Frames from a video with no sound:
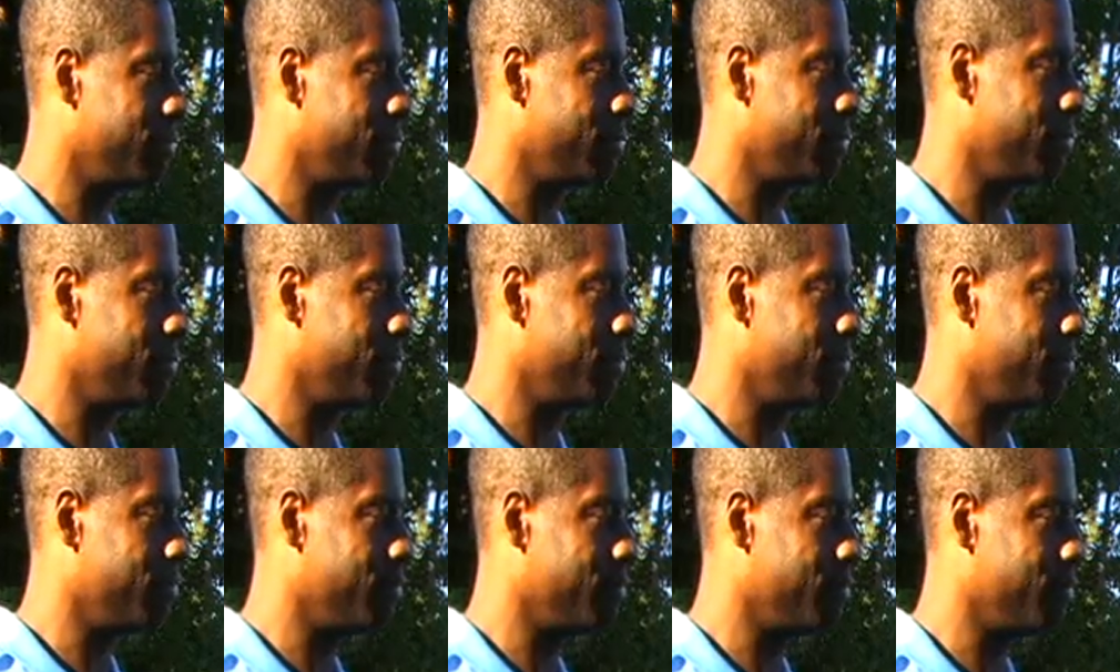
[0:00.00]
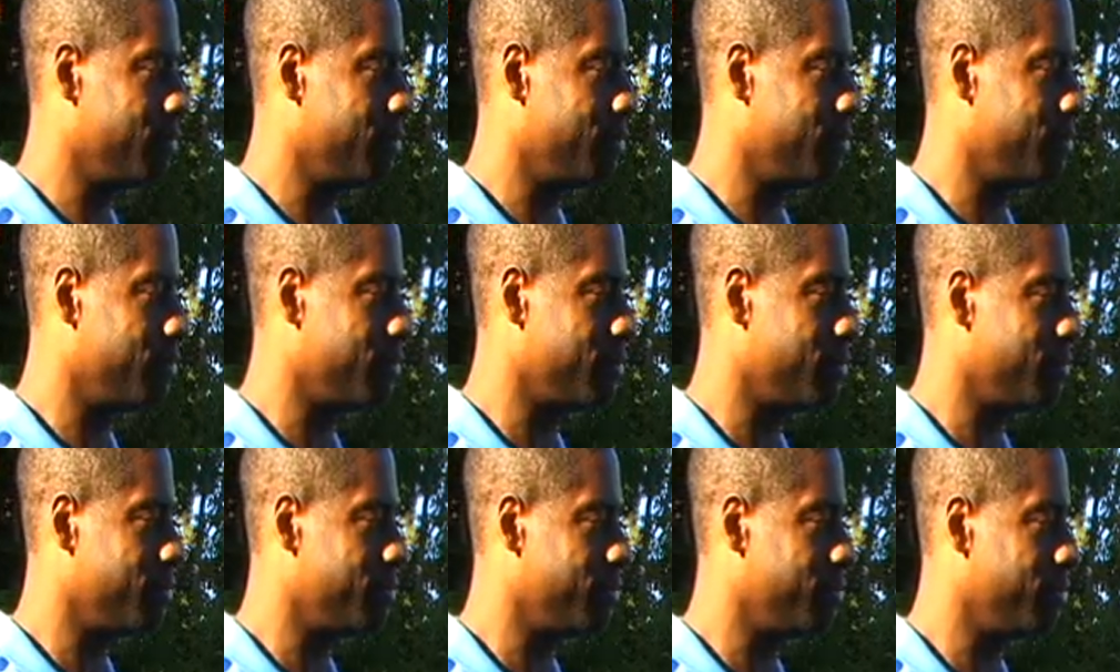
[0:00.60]

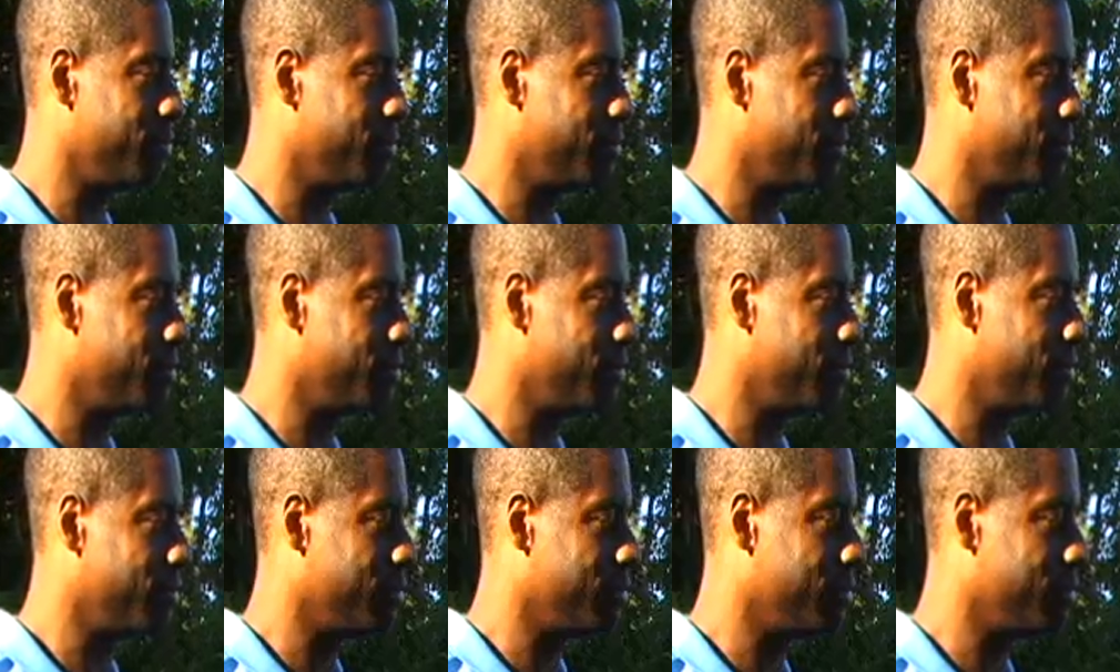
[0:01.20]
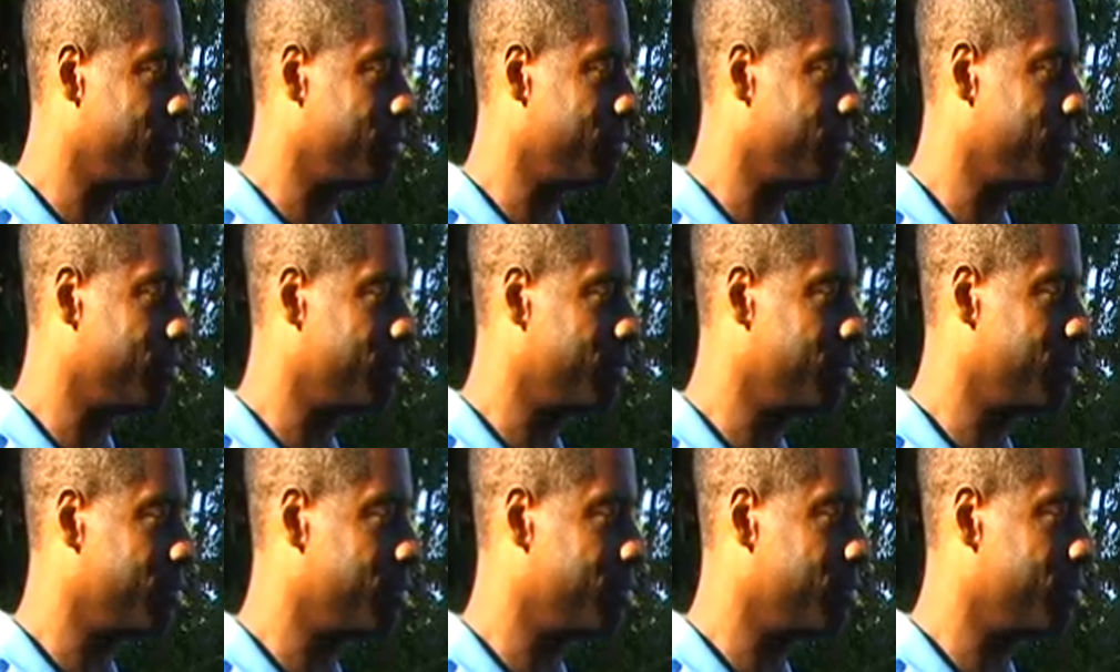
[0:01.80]

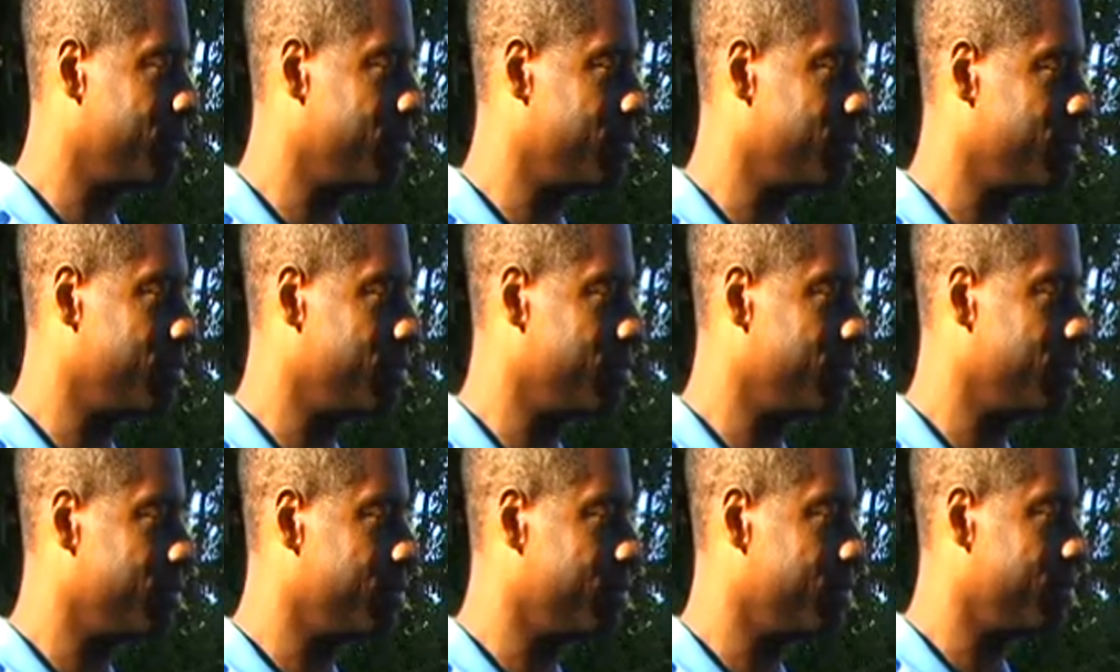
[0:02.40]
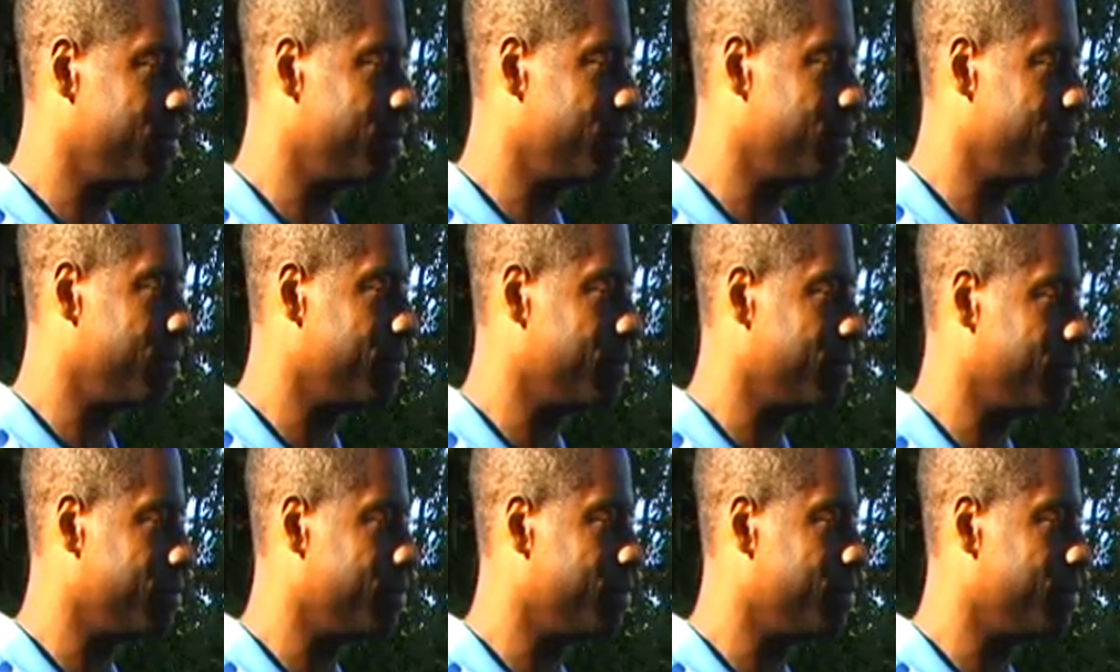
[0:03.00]
No words are spoken by the person on screen.